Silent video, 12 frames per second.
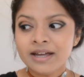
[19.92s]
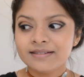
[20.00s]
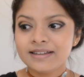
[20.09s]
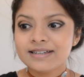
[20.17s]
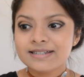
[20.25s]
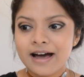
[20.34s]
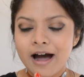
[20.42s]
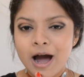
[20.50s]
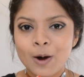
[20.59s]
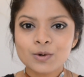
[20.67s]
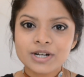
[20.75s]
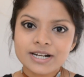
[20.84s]
these
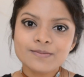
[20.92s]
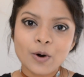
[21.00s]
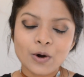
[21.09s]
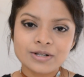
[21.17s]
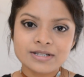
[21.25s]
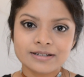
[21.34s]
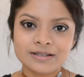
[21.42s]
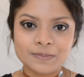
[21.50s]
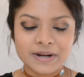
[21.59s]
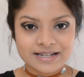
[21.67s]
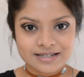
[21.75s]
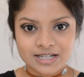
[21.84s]
outlet malls are the
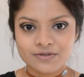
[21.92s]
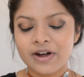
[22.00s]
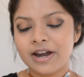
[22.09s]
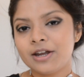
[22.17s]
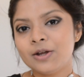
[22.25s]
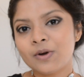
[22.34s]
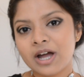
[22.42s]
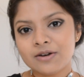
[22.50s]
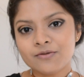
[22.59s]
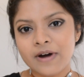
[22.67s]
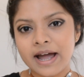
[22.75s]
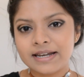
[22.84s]
places where you can
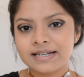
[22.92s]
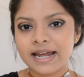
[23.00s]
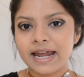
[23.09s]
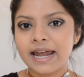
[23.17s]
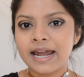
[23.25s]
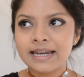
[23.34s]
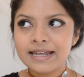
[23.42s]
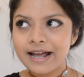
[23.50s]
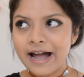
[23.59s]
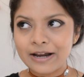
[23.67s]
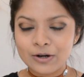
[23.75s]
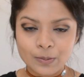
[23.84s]
find any
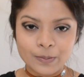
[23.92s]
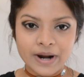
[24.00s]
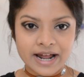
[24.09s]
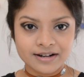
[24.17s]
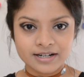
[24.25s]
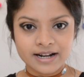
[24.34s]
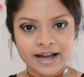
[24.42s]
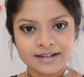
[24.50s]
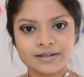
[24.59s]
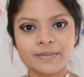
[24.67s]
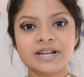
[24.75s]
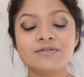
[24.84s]
kind of branded
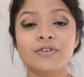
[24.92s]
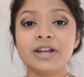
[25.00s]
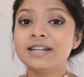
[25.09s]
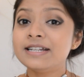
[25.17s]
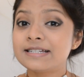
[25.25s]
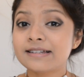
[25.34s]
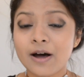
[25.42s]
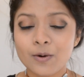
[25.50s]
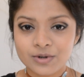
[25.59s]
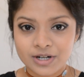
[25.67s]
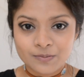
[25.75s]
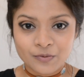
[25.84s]
item at very
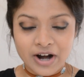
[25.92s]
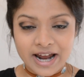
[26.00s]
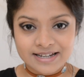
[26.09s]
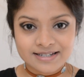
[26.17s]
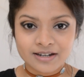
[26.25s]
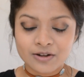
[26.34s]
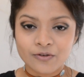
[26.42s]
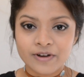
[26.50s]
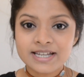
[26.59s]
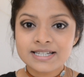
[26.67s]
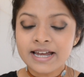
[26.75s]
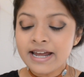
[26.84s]
discounted price
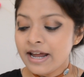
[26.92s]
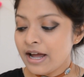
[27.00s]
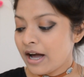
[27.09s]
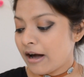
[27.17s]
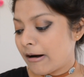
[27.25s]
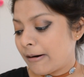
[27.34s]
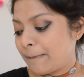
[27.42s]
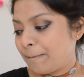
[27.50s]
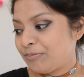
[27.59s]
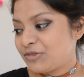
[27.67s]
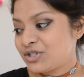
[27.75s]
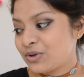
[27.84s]
anyways.
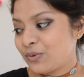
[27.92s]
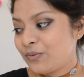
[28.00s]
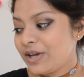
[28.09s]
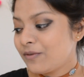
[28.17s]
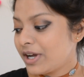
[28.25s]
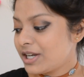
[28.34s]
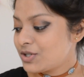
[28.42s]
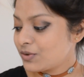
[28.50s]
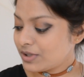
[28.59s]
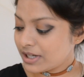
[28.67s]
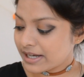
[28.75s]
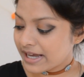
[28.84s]
So we went to
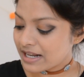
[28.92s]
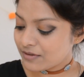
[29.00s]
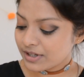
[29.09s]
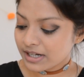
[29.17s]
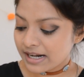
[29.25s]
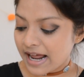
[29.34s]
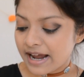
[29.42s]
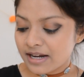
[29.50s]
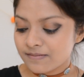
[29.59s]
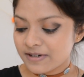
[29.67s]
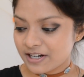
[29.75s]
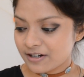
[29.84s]
the Calvin Klein,
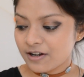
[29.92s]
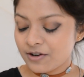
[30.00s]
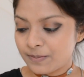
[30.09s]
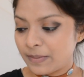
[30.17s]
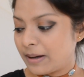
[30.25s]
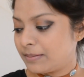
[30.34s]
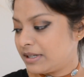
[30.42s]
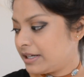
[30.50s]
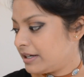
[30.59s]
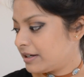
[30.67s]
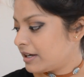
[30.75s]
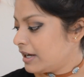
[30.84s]
Banana
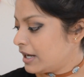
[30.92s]
Republic,